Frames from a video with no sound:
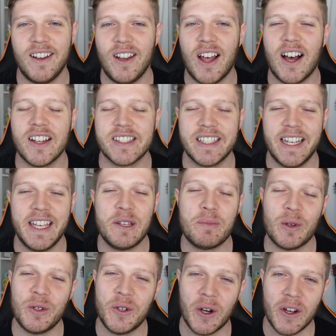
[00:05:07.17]
lastly
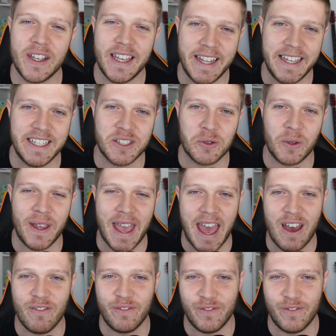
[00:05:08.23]
but not least, we have